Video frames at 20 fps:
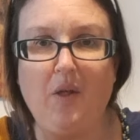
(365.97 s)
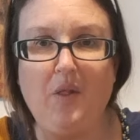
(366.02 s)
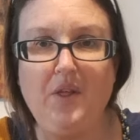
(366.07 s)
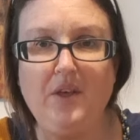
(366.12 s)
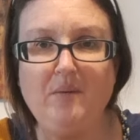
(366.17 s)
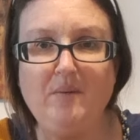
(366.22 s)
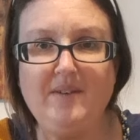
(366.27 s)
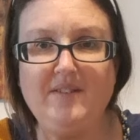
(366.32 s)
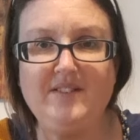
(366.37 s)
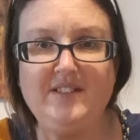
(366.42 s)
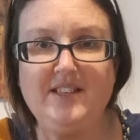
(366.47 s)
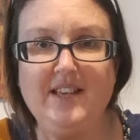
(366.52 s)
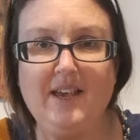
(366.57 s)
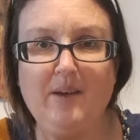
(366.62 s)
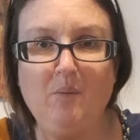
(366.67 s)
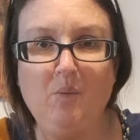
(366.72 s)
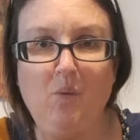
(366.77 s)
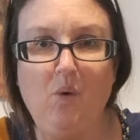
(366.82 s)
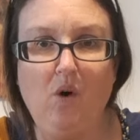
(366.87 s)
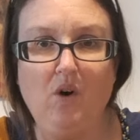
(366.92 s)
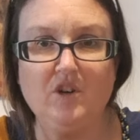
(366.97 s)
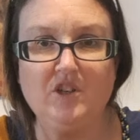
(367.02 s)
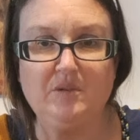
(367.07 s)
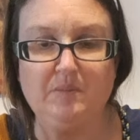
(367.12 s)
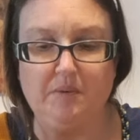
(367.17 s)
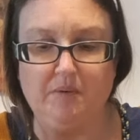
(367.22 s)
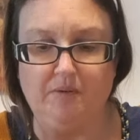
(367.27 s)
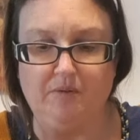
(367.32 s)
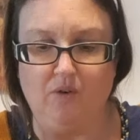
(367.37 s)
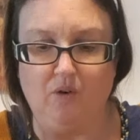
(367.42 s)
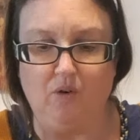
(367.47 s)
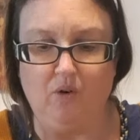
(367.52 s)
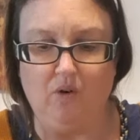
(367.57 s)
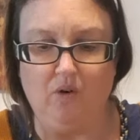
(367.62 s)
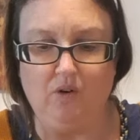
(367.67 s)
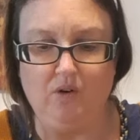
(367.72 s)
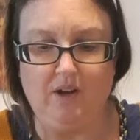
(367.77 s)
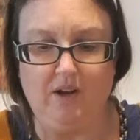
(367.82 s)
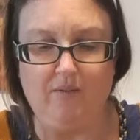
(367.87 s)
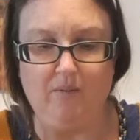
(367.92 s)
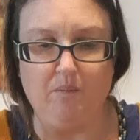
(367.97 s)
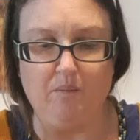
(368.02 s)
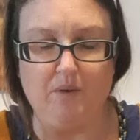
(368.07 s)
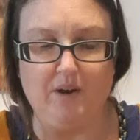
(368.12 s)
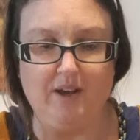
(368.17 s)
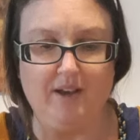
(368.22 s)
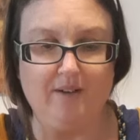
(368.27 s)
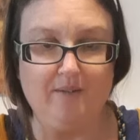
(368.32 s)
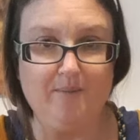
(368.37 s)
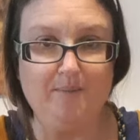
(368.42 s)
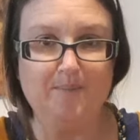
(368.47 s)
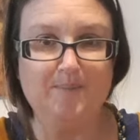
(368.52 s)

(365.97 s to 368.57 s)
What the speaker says: think we've seen what before, haven't we?